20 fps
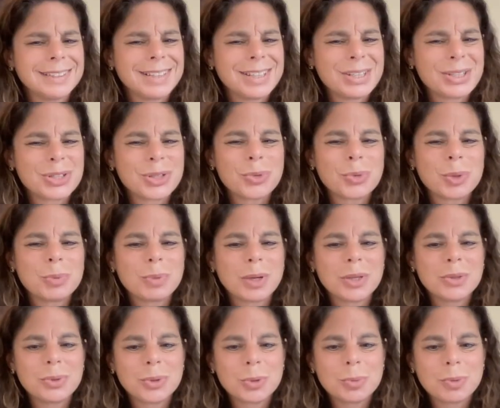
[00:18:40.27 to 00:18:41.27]
So when my
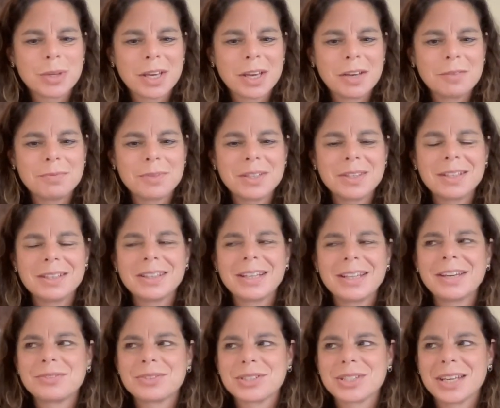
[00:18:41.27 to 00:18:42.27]
group gave me the
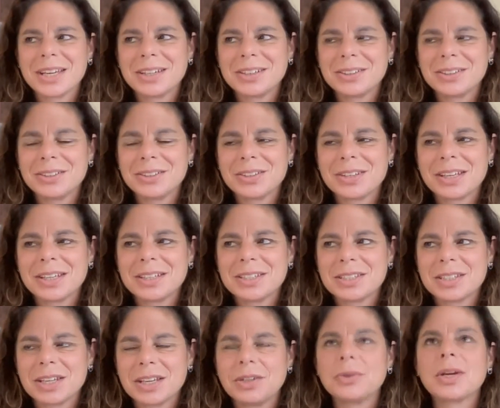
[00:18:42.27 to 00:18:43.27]
life cycle, they
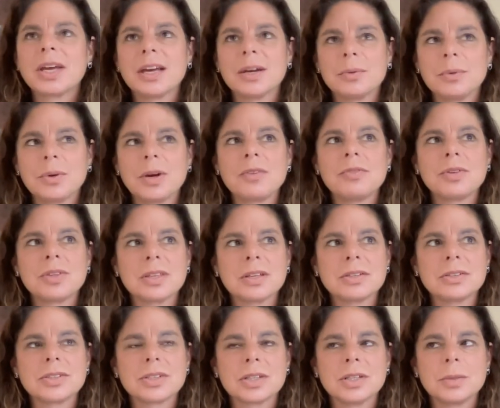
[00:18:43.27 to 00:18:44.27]
said, okay, where
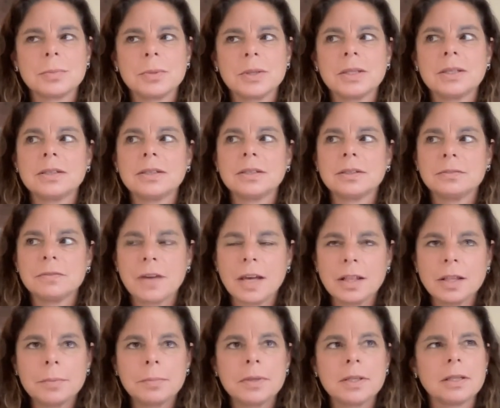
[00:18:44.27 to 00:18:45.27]
everything's going to be in
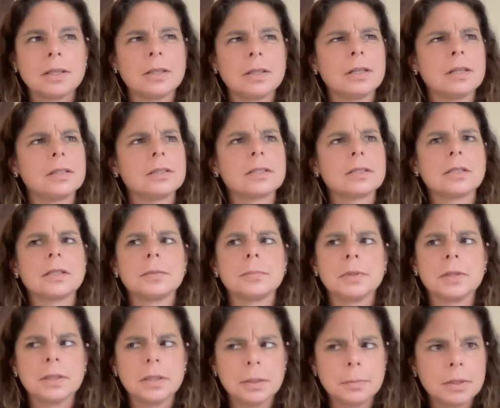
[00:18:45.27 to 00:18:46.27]
development, and then it's going to
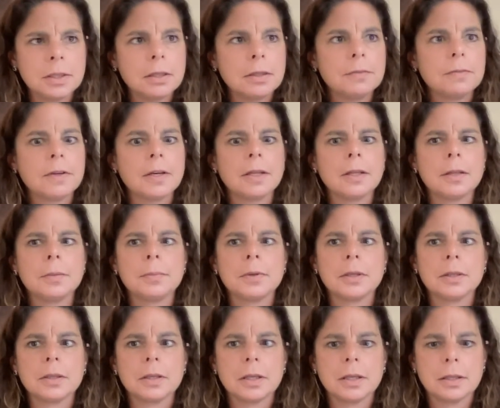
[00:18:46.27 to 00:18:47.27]
be limited
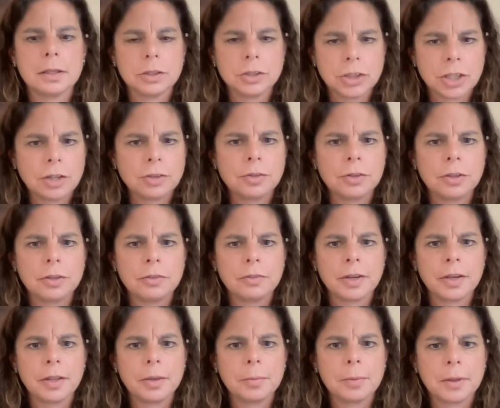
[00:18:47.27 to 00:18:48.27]
availability, and then general
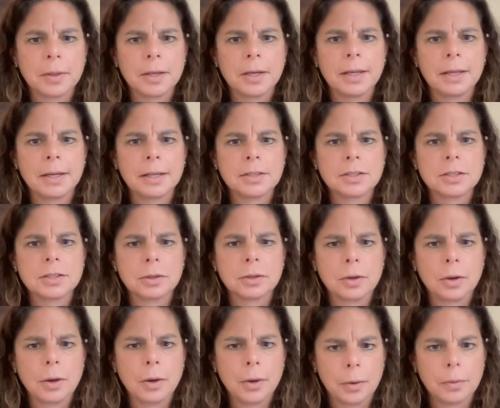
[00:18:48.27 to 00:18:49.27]
availability. And I said,
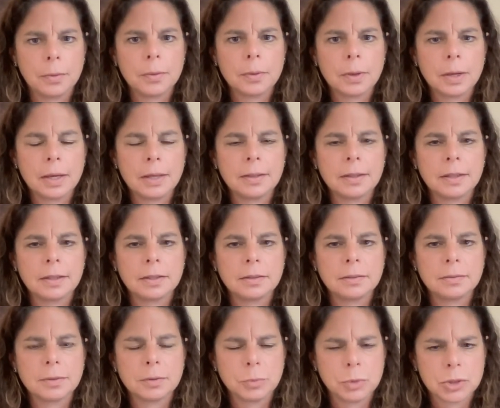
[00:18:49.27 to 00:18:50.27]
oh, and they
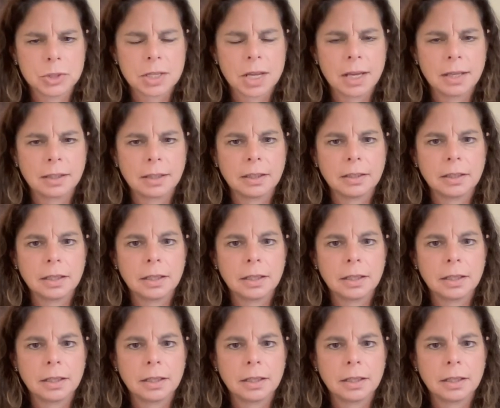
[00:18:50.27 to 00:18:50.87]
were silent.